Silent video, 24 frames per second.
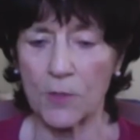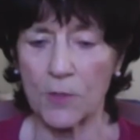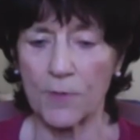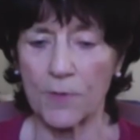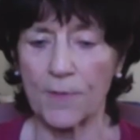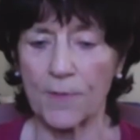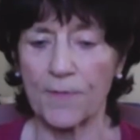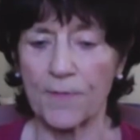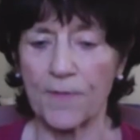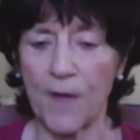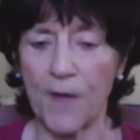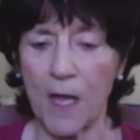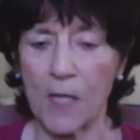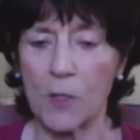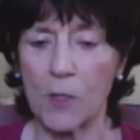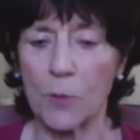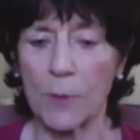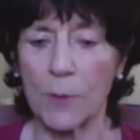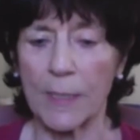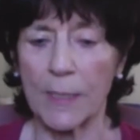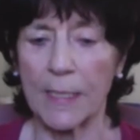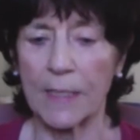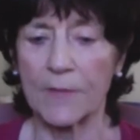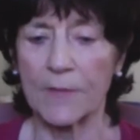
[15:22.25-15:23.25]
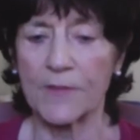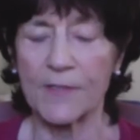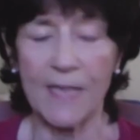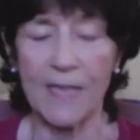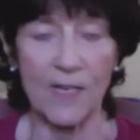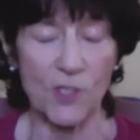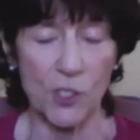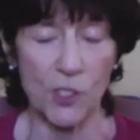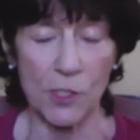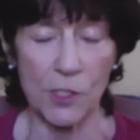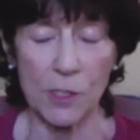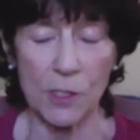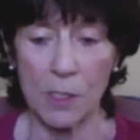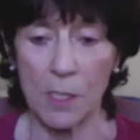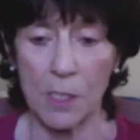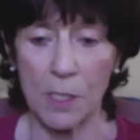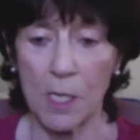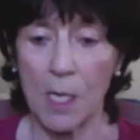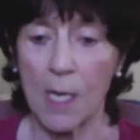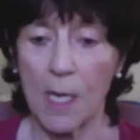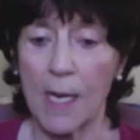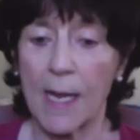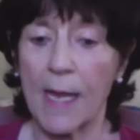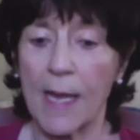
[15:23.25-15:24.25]
the following session,
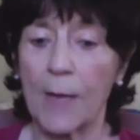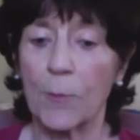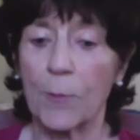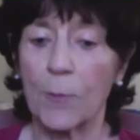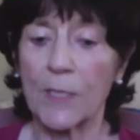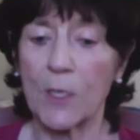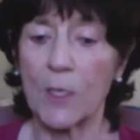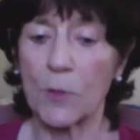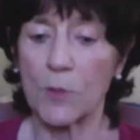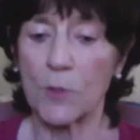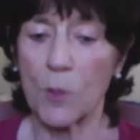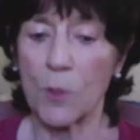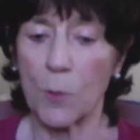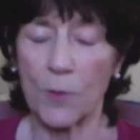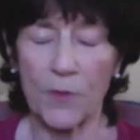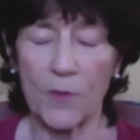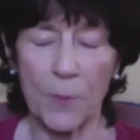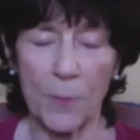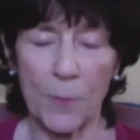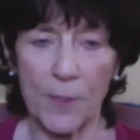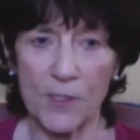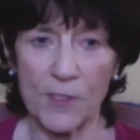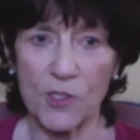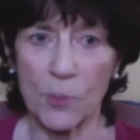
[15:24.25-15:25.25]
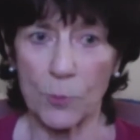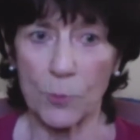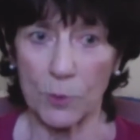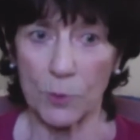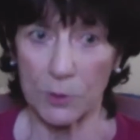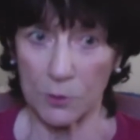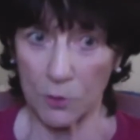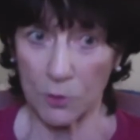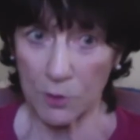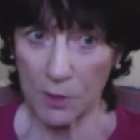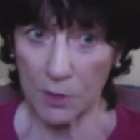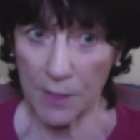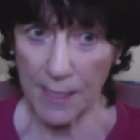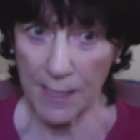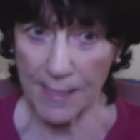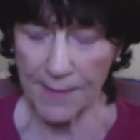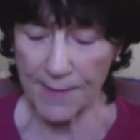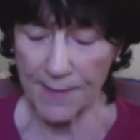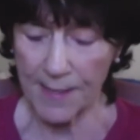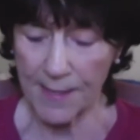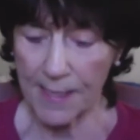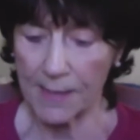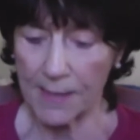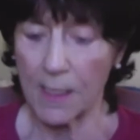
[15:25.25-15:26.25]
and we don't know what the budget will look
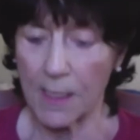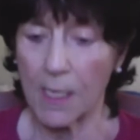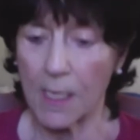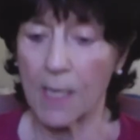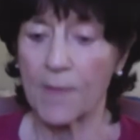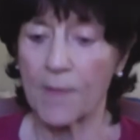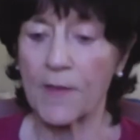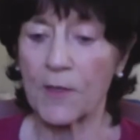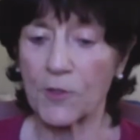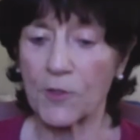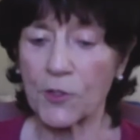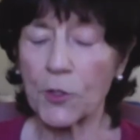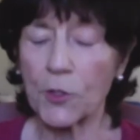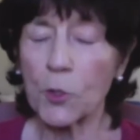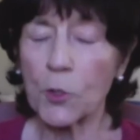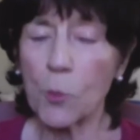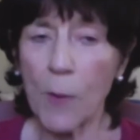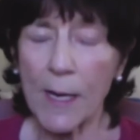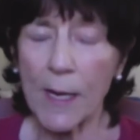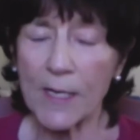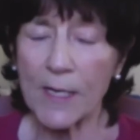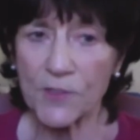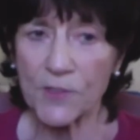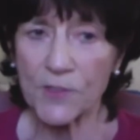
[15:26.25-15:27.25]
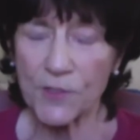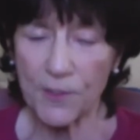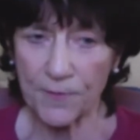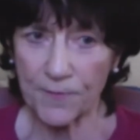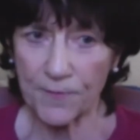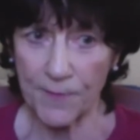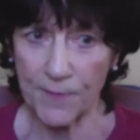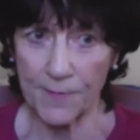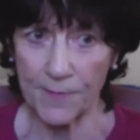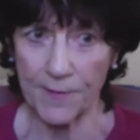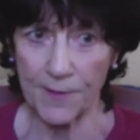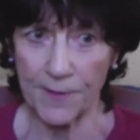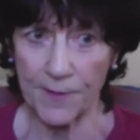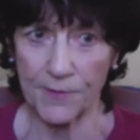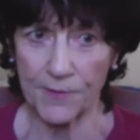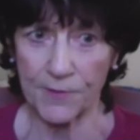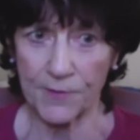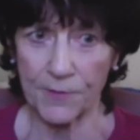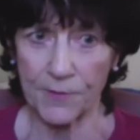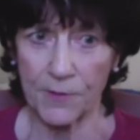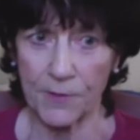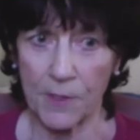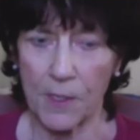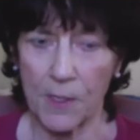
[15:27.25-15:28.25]
like then. There are two ways to fund
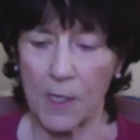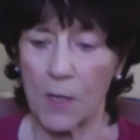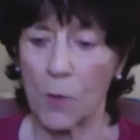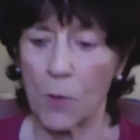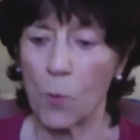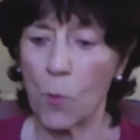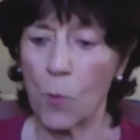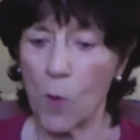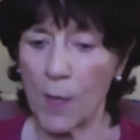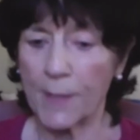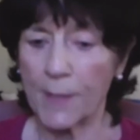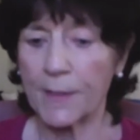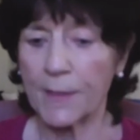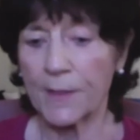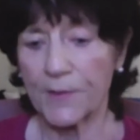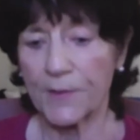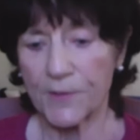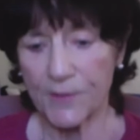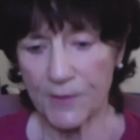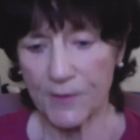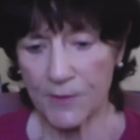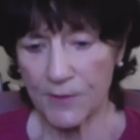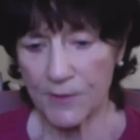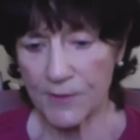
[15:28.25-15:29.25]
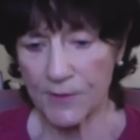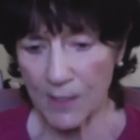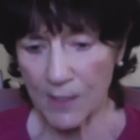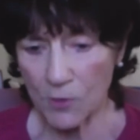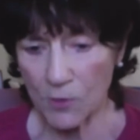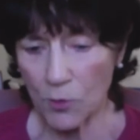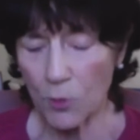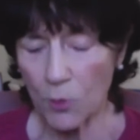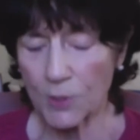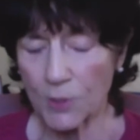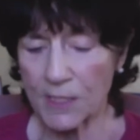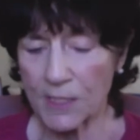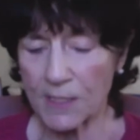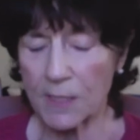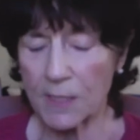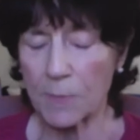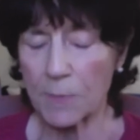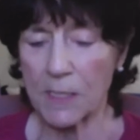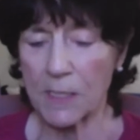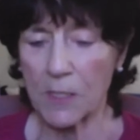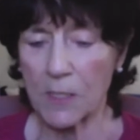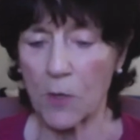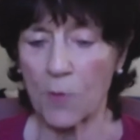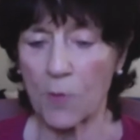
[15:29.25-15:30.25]
this. One is Senator Ortiz
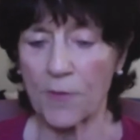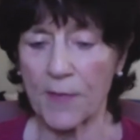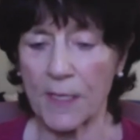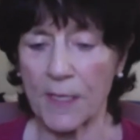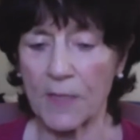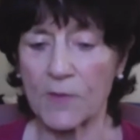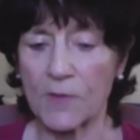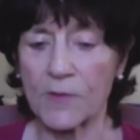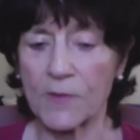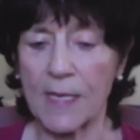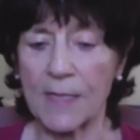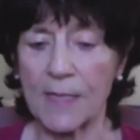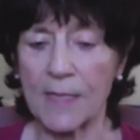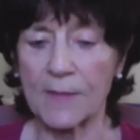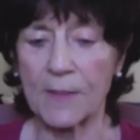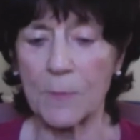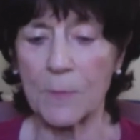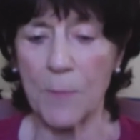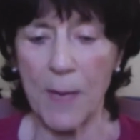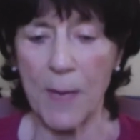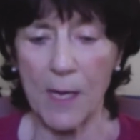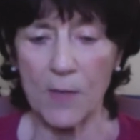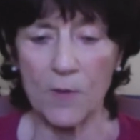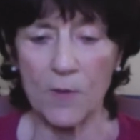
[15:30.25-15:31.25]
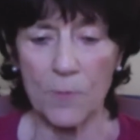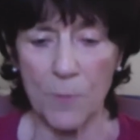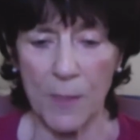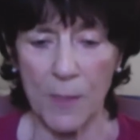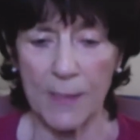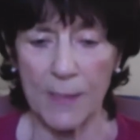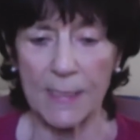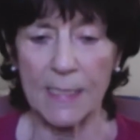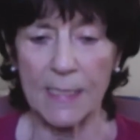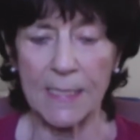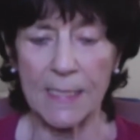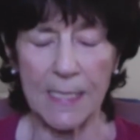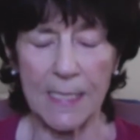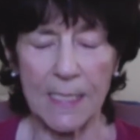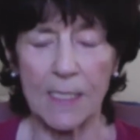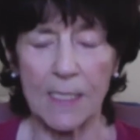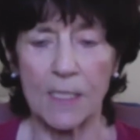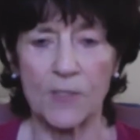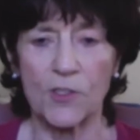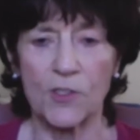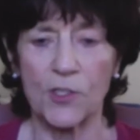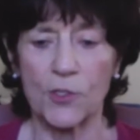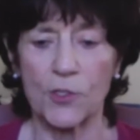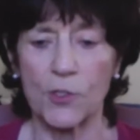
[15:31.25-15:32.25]
Pino thinks that the amount of money
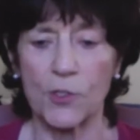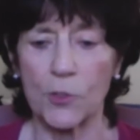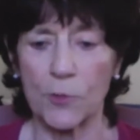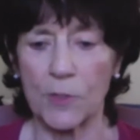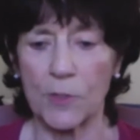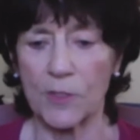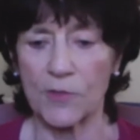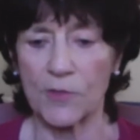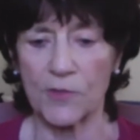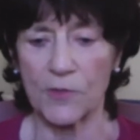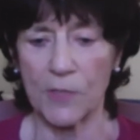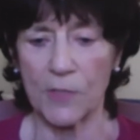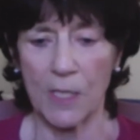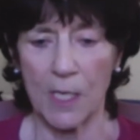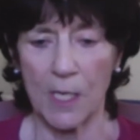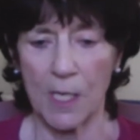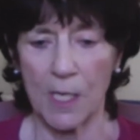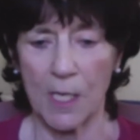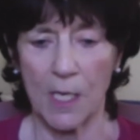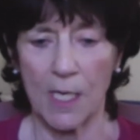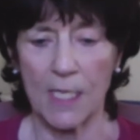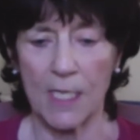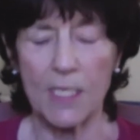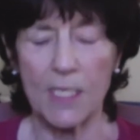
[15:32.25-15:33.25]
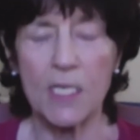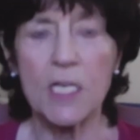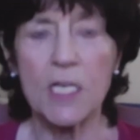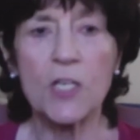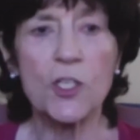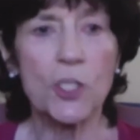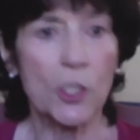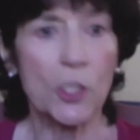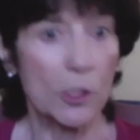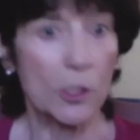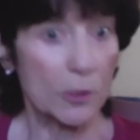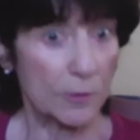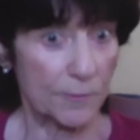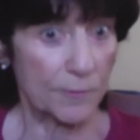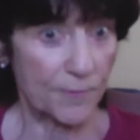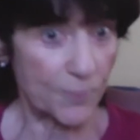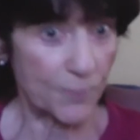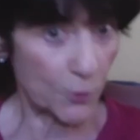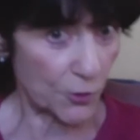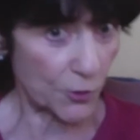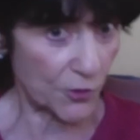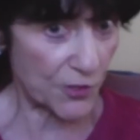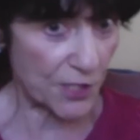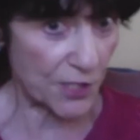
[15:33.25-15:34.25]
needed to do this initial
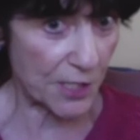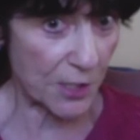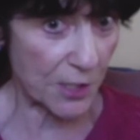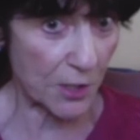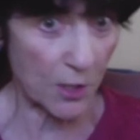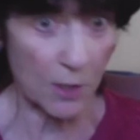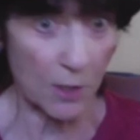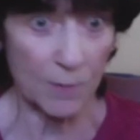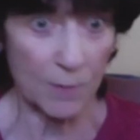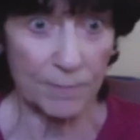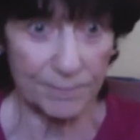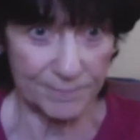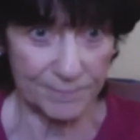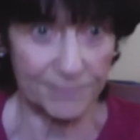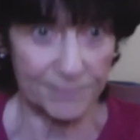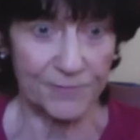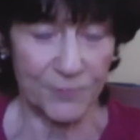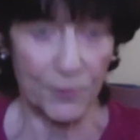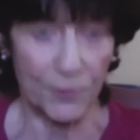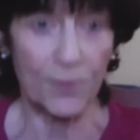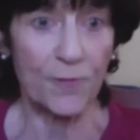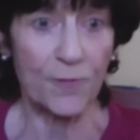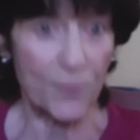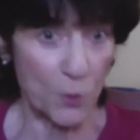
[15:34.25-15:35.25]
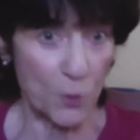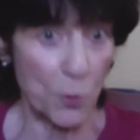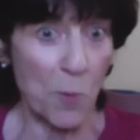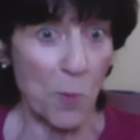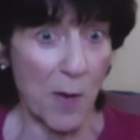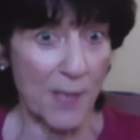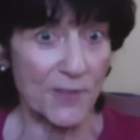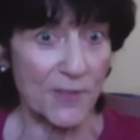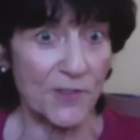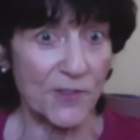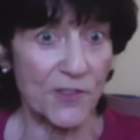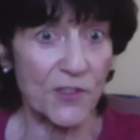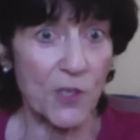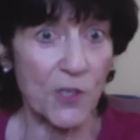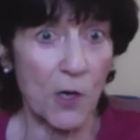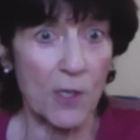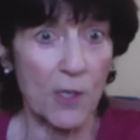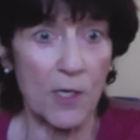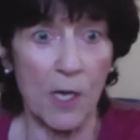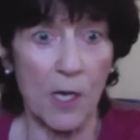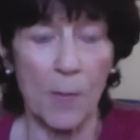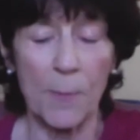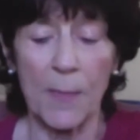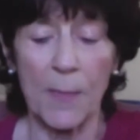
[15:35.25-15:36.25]
first year for a few months
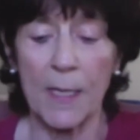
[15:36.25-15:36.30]
startup